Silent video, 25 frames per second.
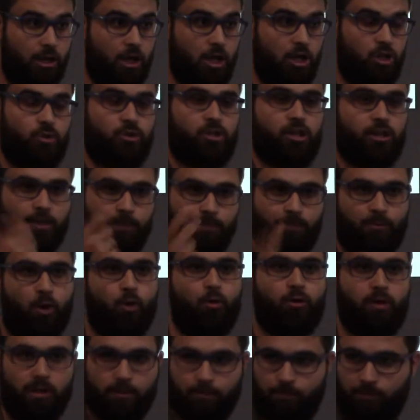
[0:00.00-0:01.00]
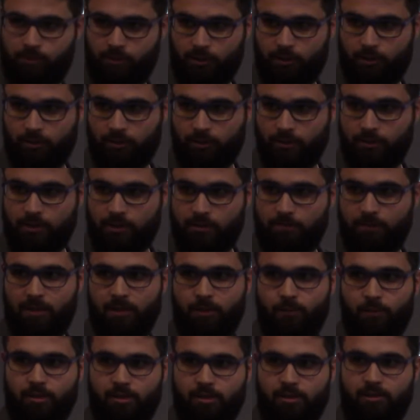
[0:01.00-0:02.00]
So it's called a broken plural,
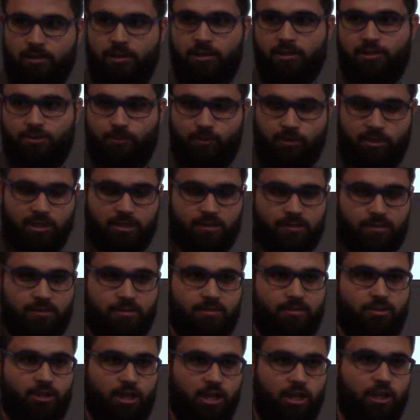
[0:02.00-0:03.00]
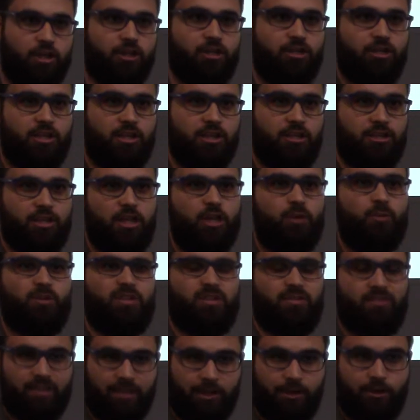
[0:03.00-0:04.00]
meaning we just changed the
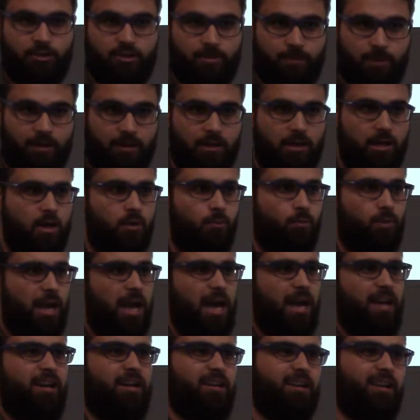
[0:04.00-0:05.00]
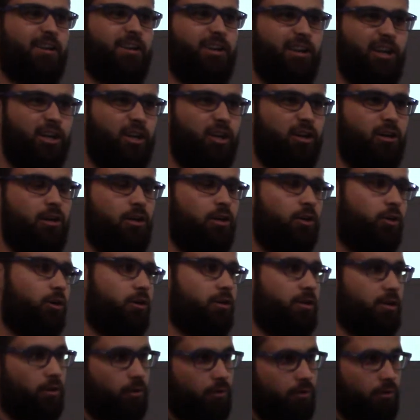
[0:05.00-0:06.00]
sequence of the letters a bit. We added a letter here,
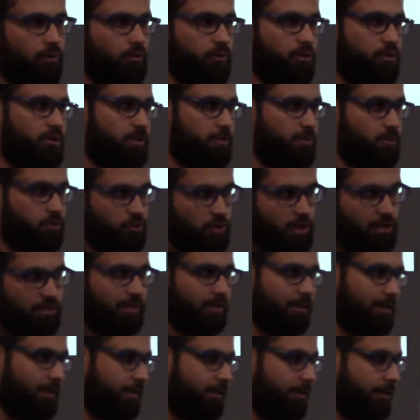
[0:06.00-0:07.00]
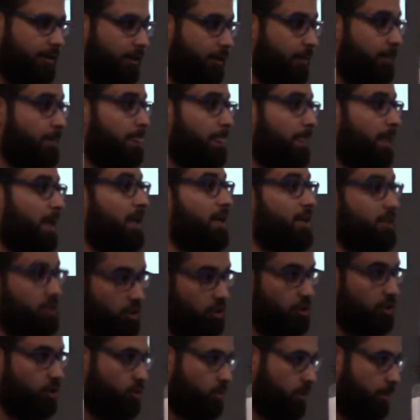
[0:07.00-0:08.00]
or just subtracted a letter here, and it
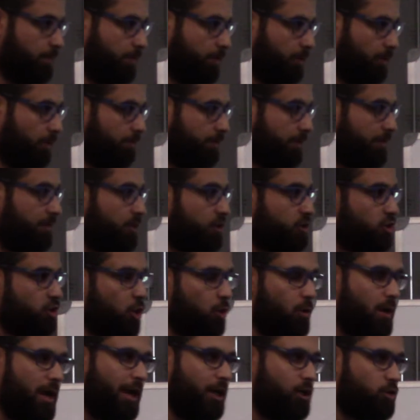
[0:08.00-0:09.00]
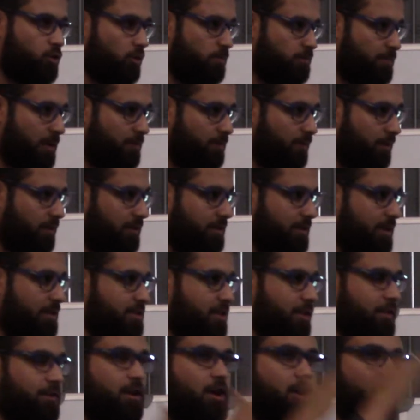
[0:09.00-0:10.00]
turned into a plural. But there's no actual method. It
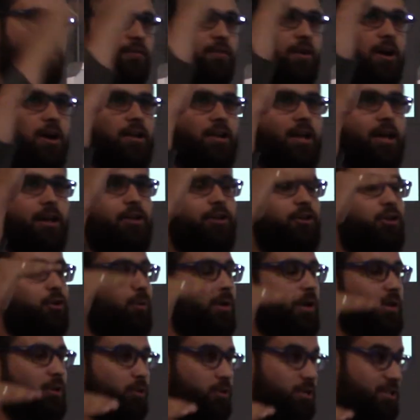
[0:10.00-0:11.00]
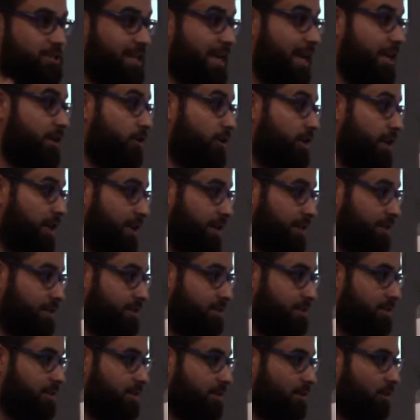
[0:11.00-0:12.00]
doesn't fall under one of those
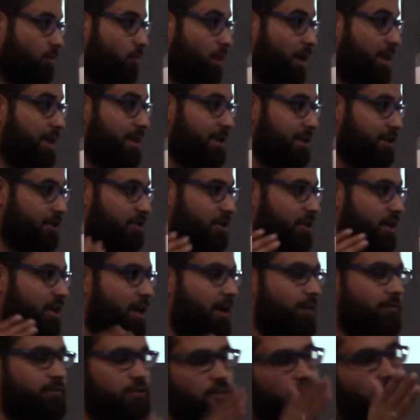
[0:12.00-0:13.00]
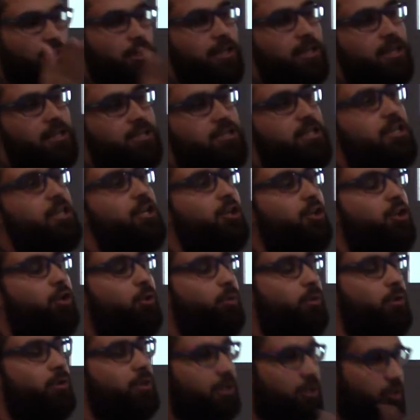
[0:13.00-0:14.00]
standardized ways of turning a singular
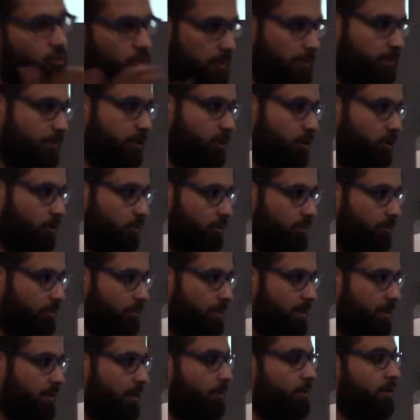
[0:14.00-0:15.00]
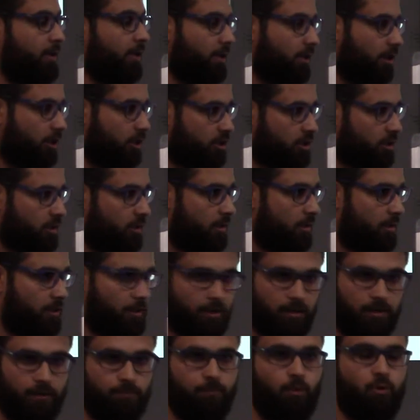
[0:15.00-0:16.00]
word into a plural. Now in English,
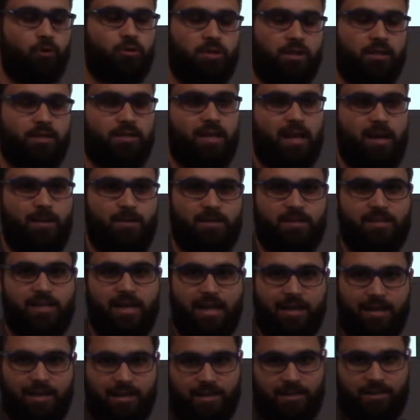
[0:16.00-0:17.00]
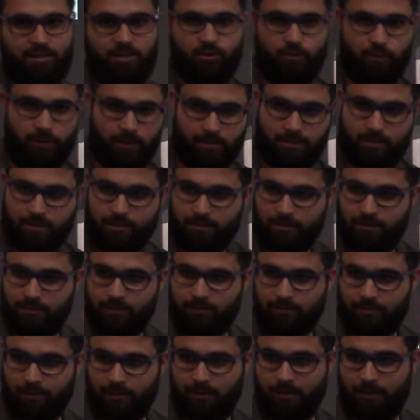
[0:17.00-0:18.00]
most of the time you just add an S to it,
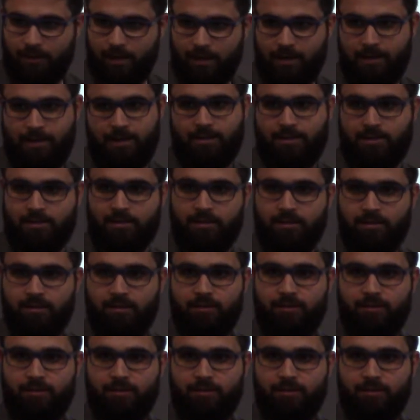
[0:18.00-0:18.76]
right? Add S.